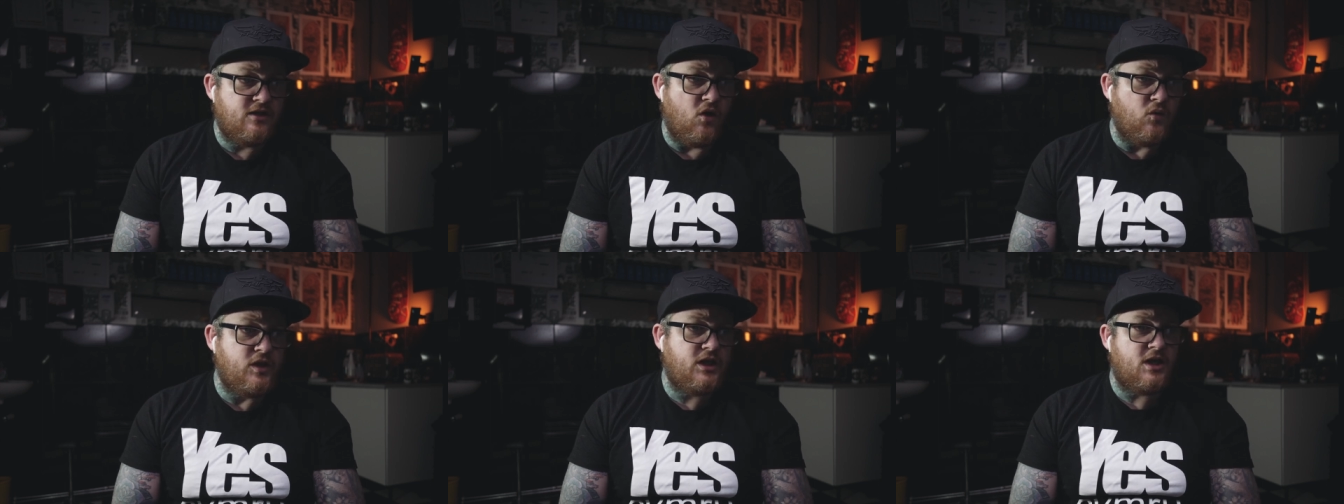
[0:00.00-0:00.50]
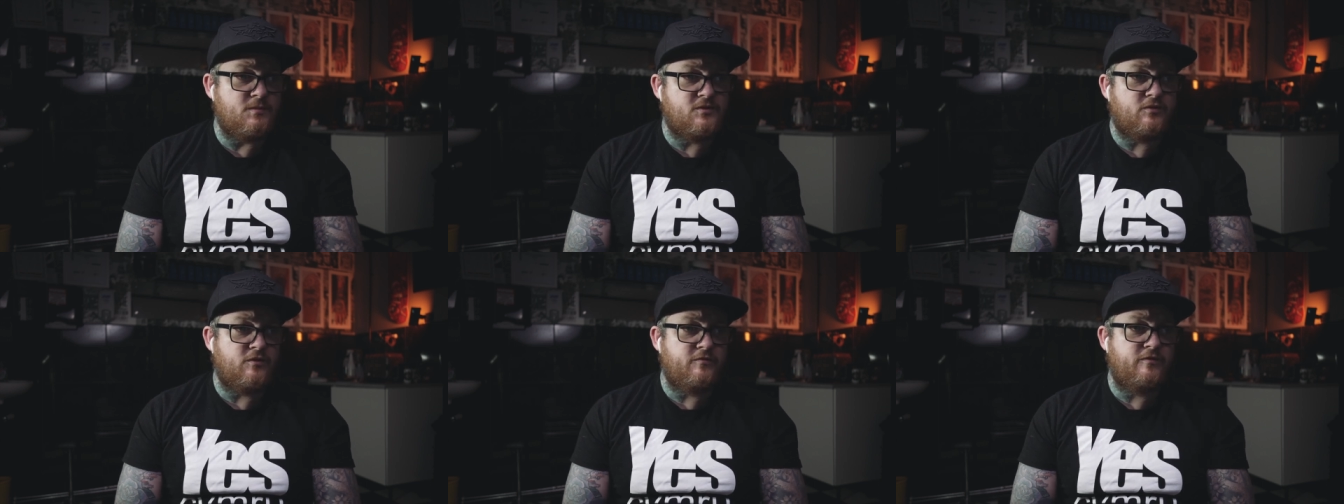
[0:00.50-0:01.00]
It only
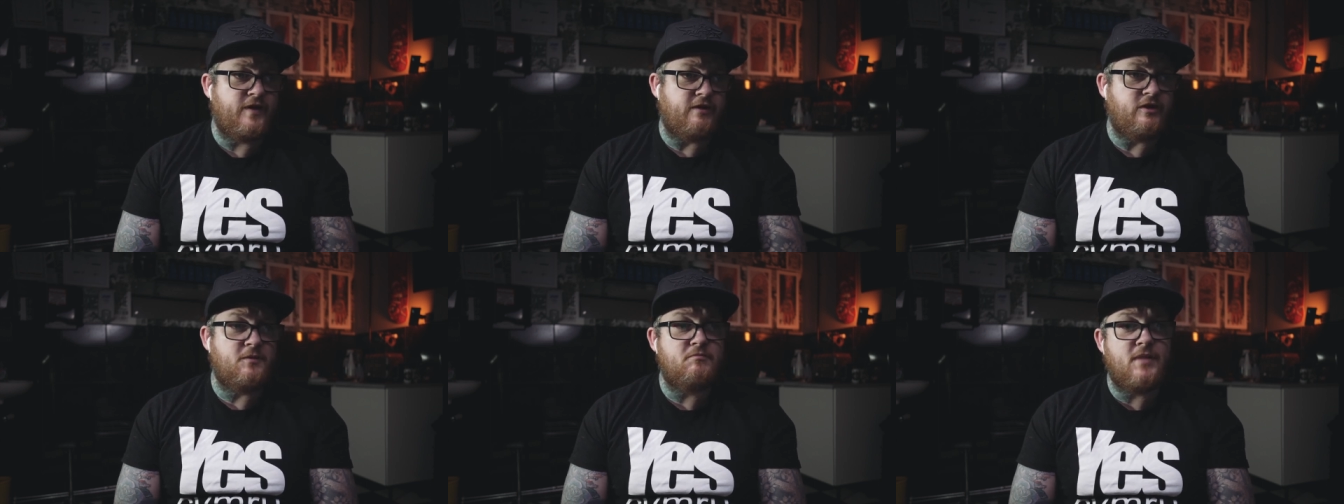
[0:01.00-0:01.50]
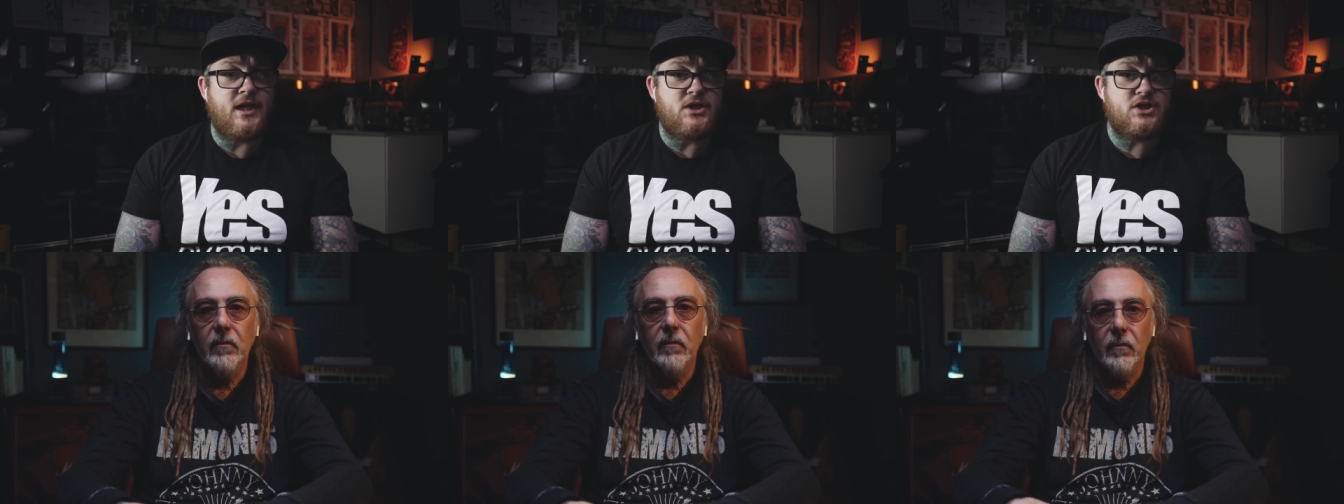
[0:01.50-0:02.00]
comes from very
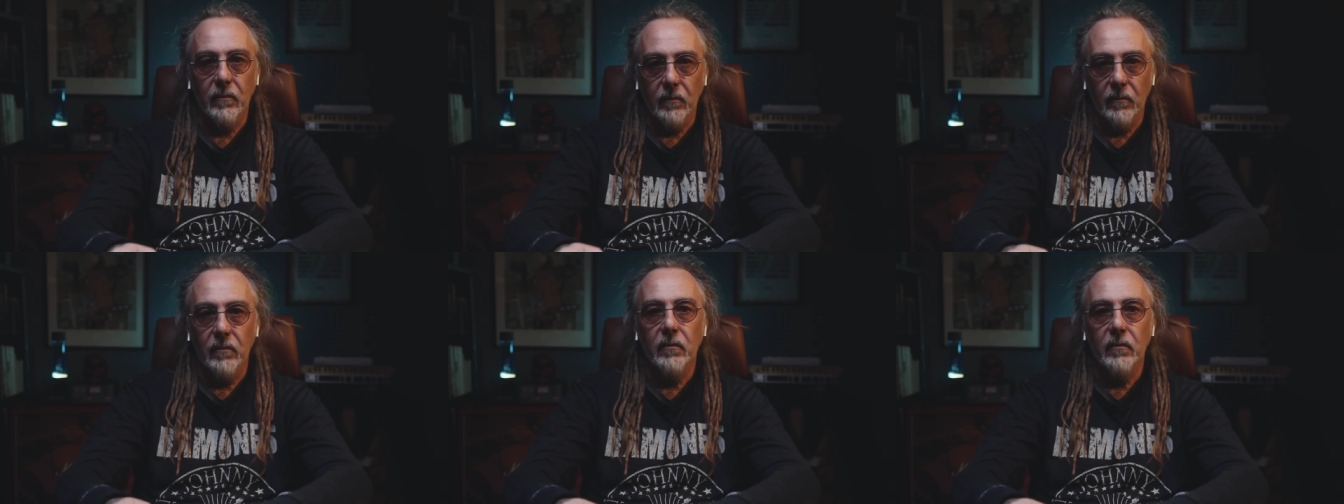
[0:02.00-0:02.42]
major chemical